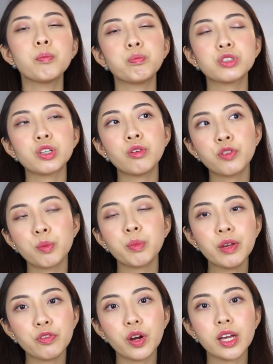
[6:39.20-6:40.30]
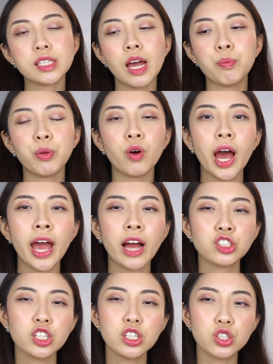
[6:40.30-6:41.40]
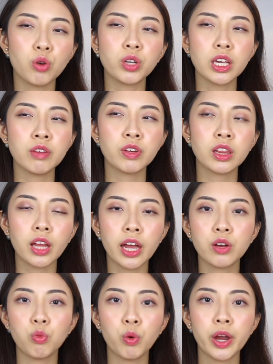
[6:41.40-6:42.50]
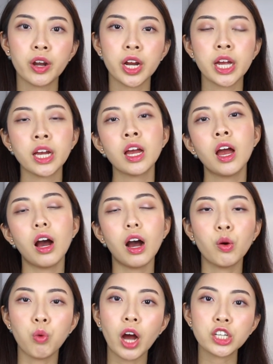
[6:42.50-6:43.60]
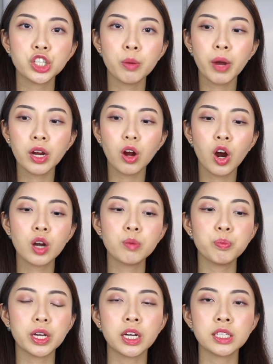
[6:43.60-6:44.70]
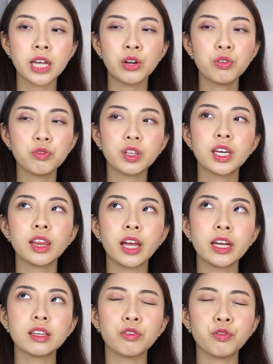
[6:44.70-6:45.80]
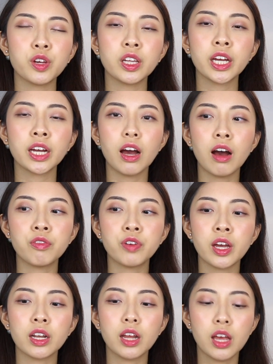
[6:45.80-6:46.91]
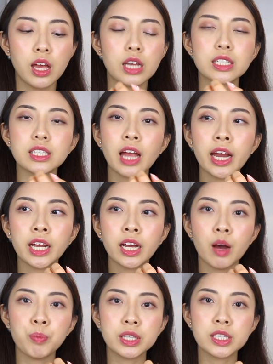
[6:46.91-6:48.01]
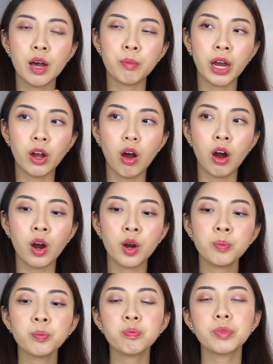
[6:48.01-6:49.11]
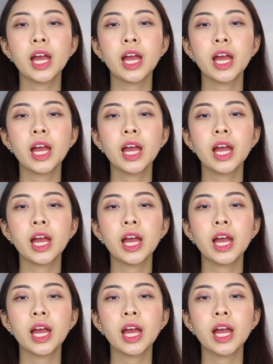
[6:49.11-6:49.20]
So for me, for example, I actually don't even like wearing a watch on my arm because I don't really like the feeling of it sliding up and down my arm.